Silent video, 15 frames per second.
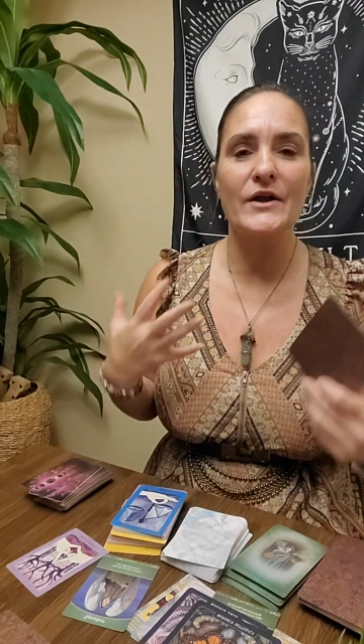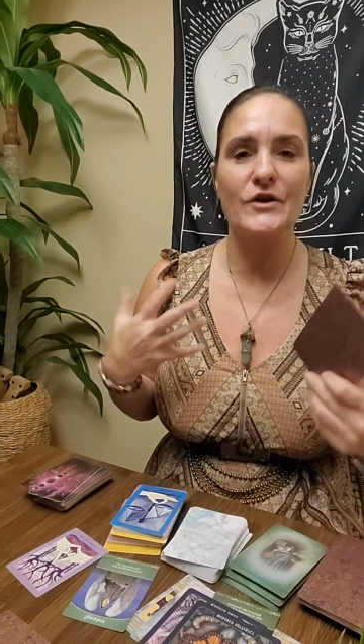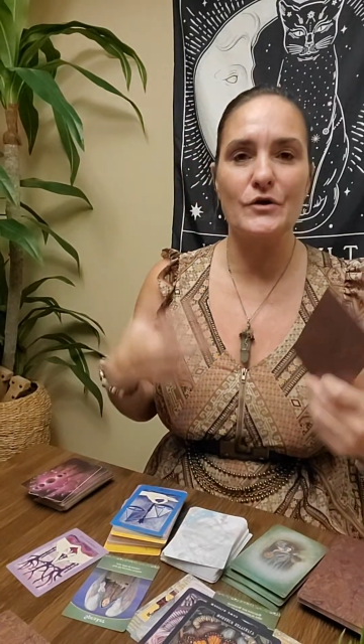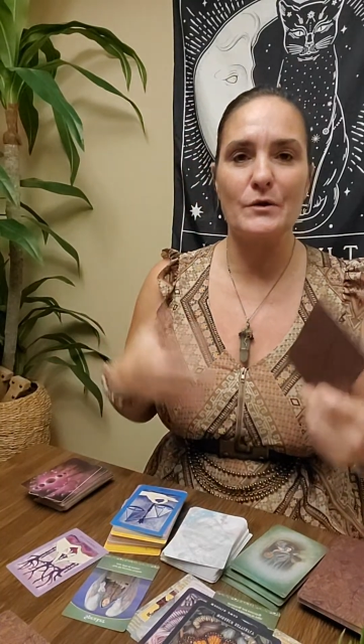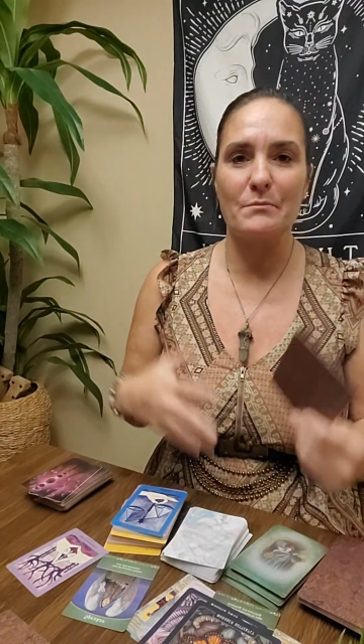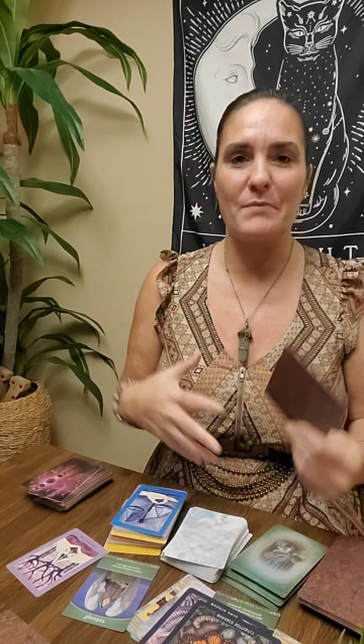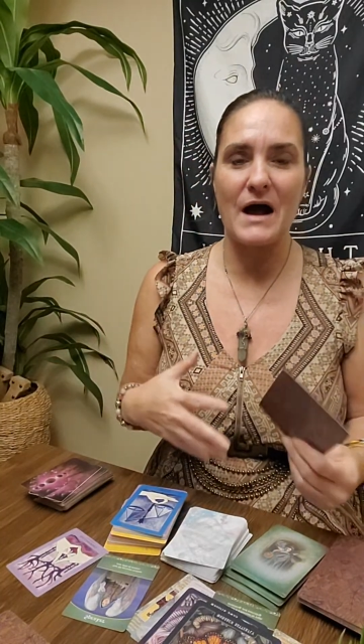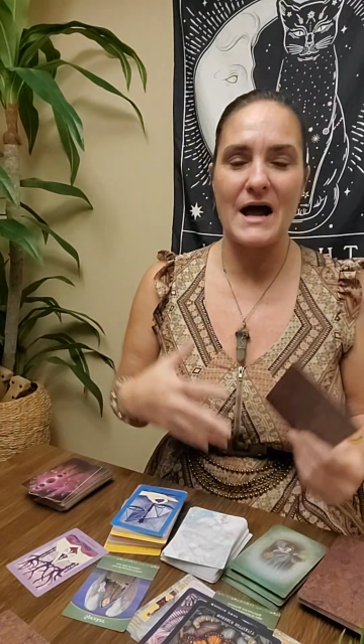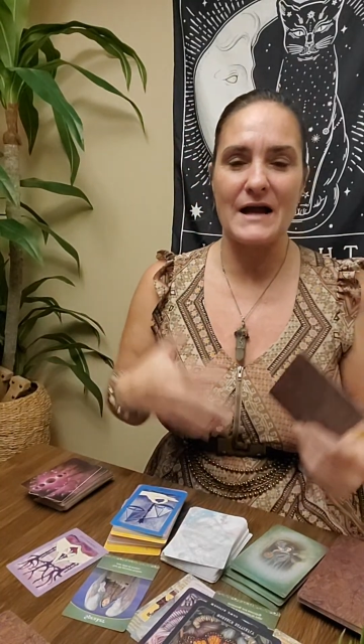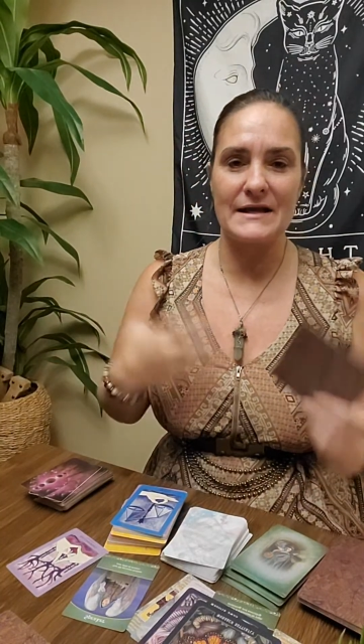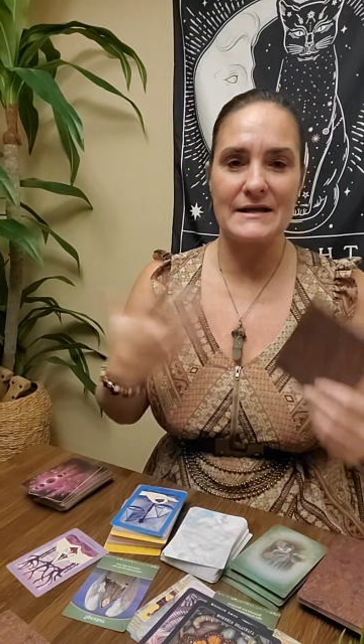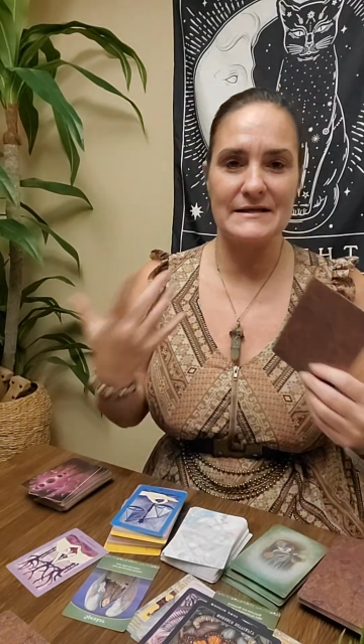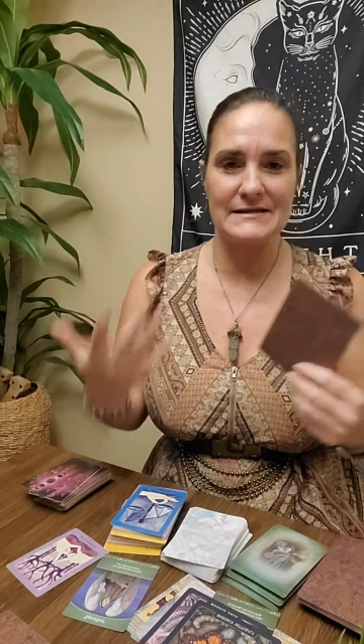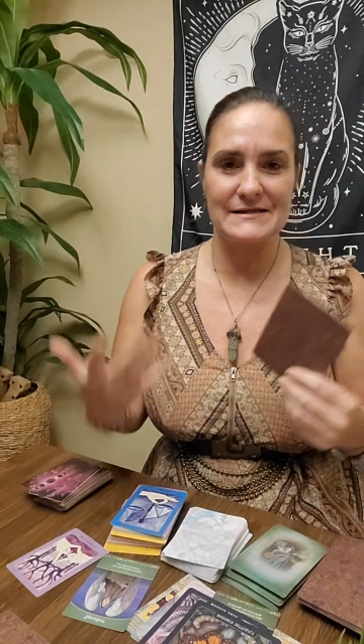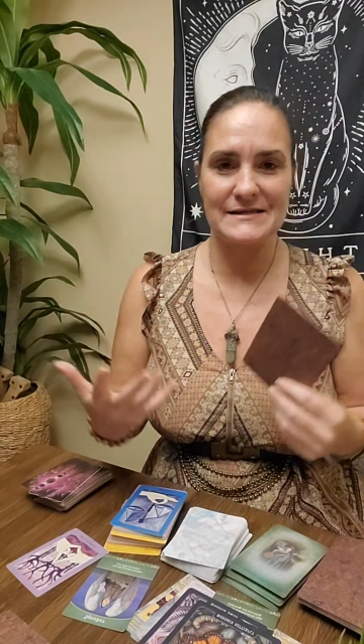your
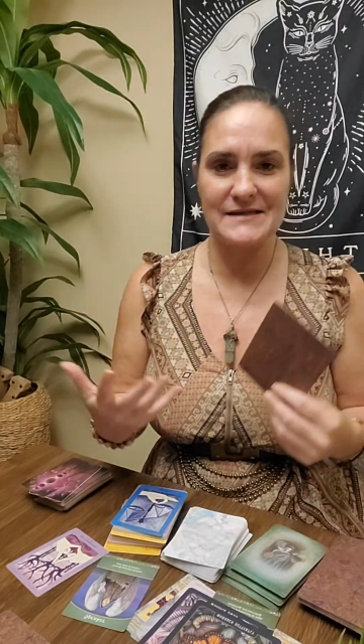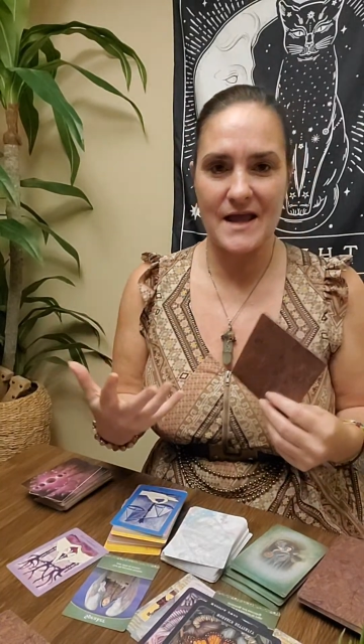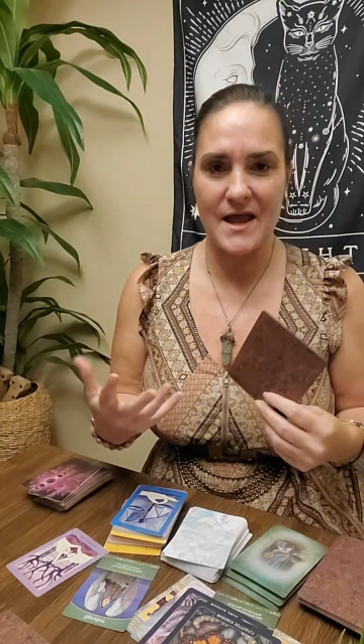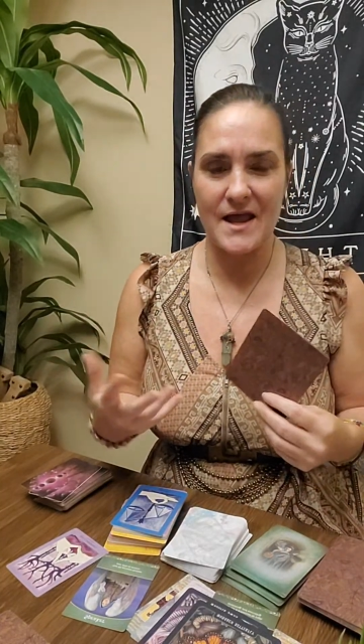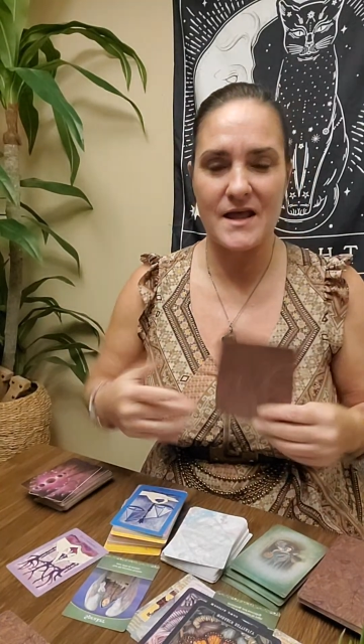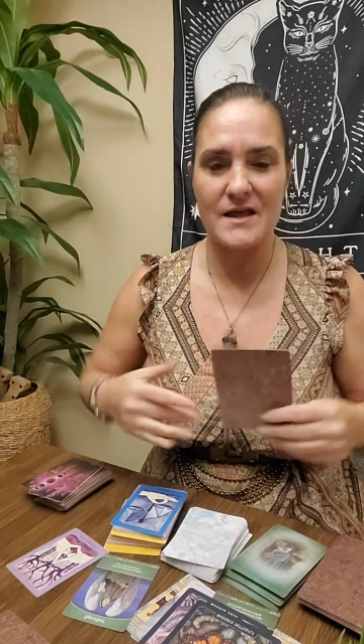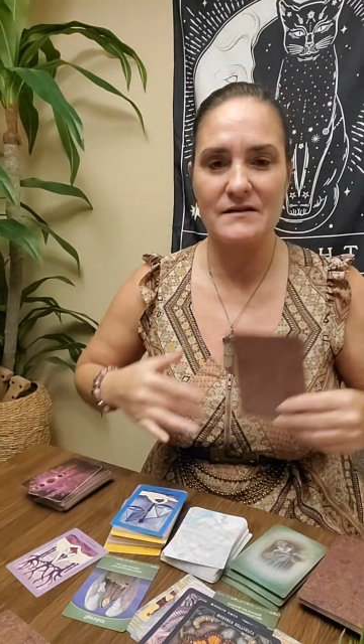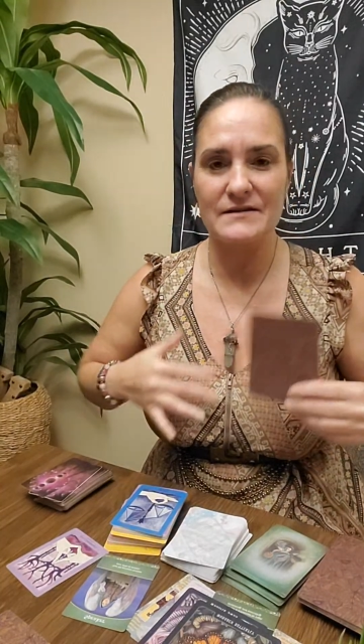body is saying.